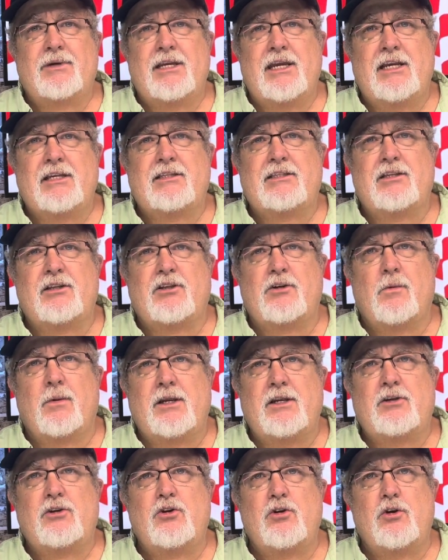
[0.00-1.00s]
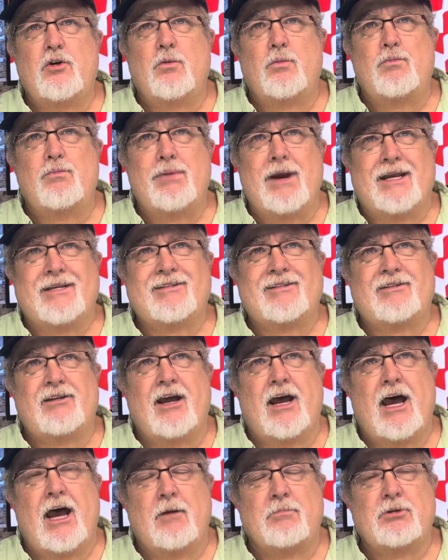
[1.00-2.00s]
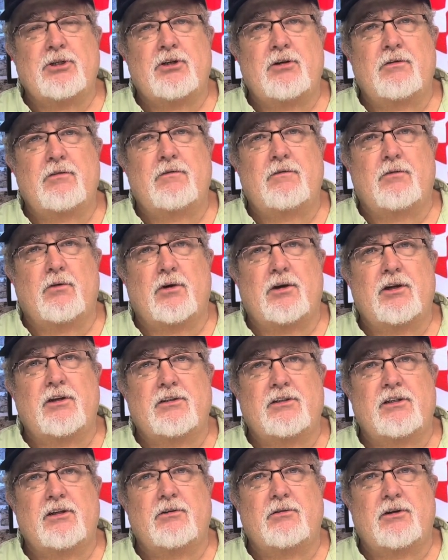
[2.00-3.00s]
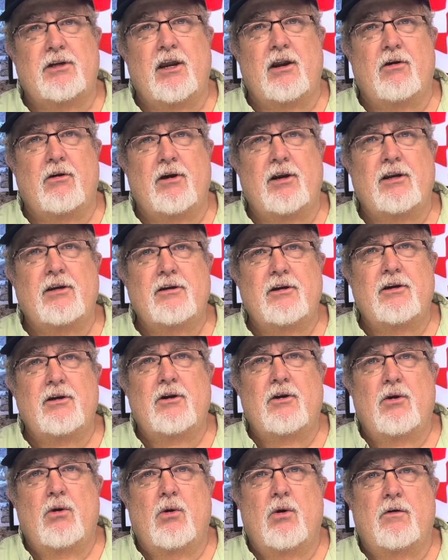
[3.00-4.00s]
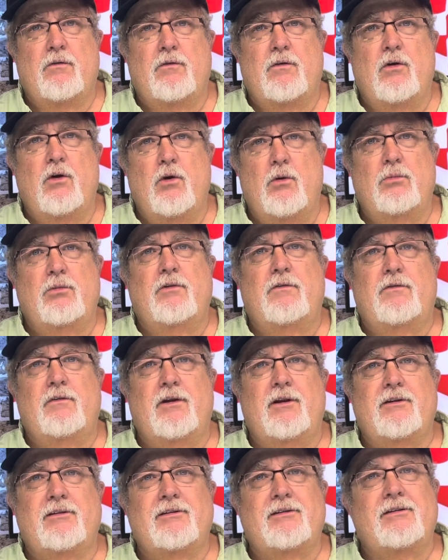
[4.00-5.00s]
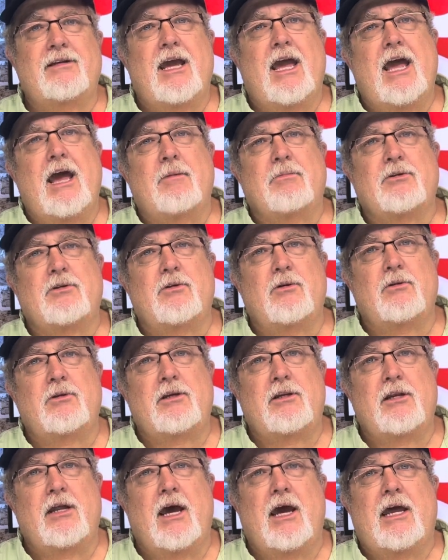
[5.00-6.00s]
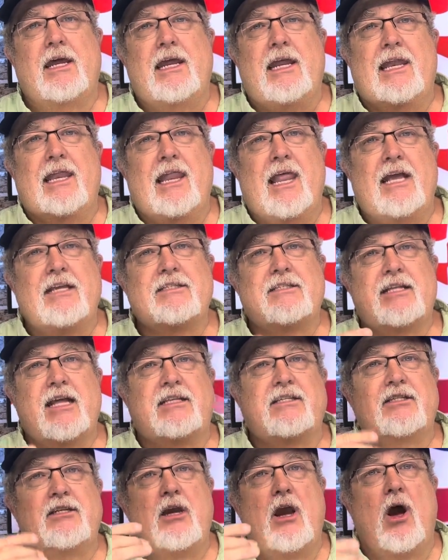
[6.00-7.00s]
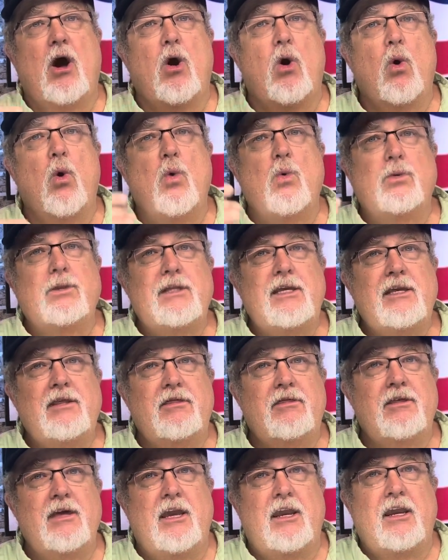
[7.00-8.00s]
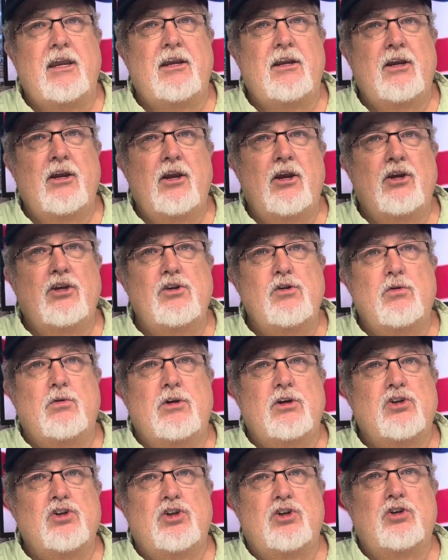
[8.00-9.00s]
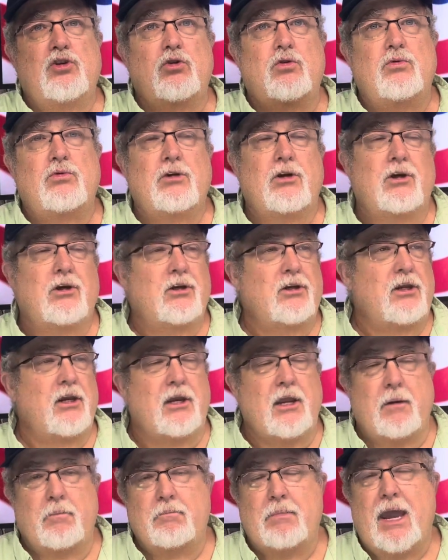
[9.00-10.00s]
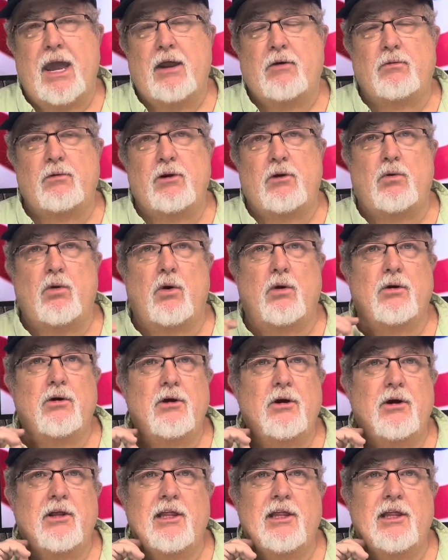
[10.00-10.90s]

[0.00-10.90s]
Is the .22 your best option for concealed carry or for home defense? Absolutely not, unless that's the only thing you can shoot. You got bad recoil.